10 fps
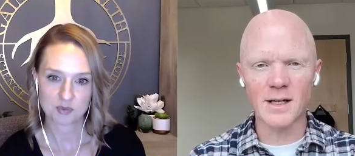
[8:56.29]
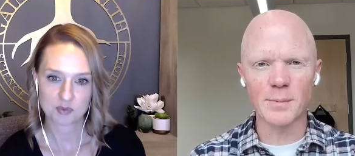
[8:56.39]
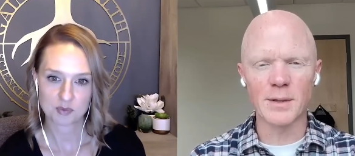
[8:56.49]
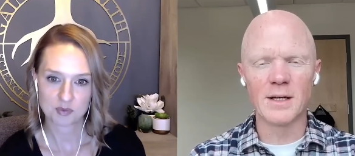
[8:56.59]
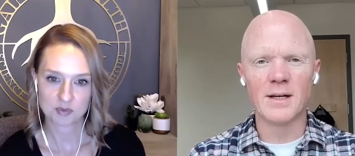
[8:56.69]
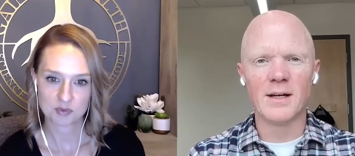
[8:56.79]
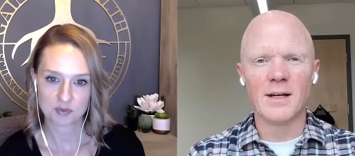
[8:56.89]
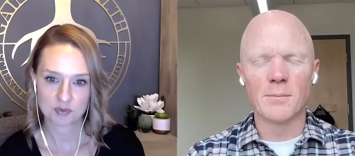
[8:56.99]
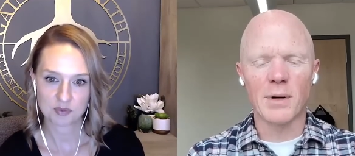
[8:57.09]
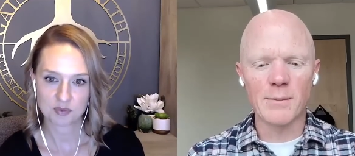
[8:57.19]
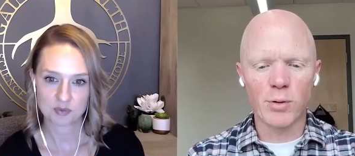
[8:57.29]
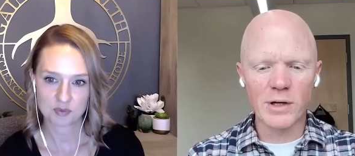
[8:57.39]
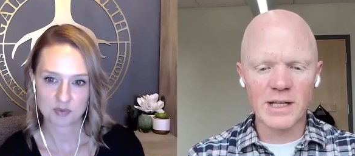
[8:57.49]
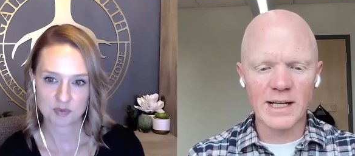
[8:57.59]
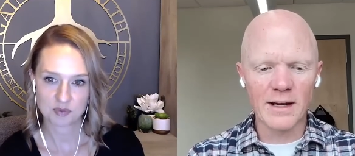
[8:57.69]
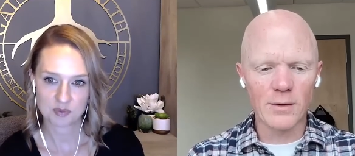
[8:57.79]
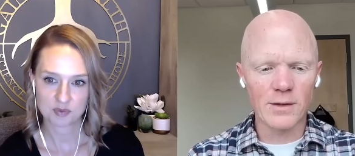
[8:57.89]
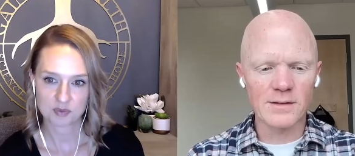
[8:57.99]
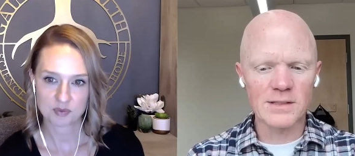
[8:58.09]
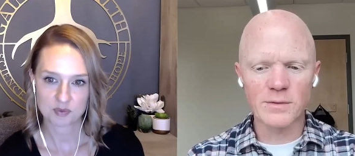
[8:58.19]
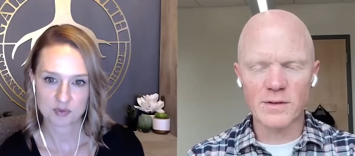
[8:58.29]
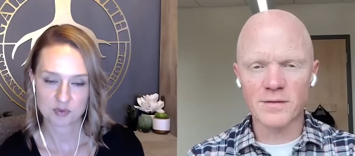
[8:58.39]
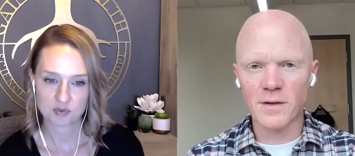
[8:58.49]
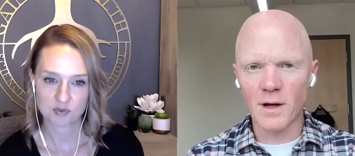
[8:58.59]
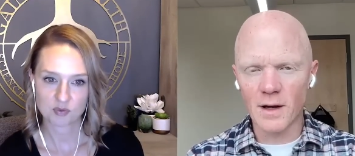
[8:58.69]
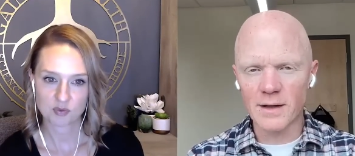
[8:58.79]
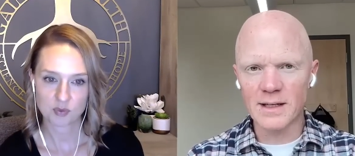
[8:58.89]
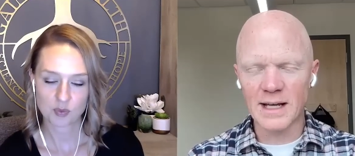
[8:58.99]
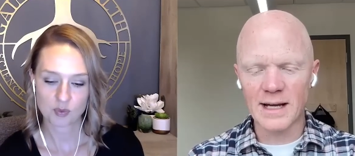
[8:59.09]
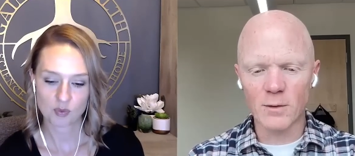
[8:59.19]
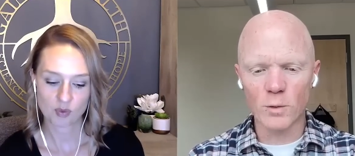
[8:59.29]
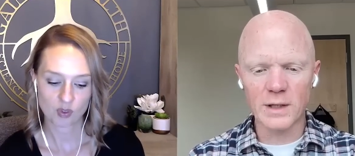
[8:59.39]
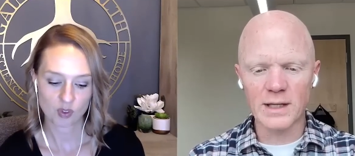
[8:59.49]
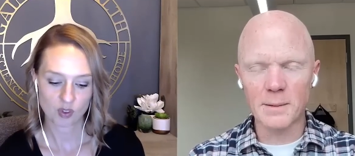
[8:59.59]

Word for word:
Speaker 1: up by pointing out some of the flaw in how we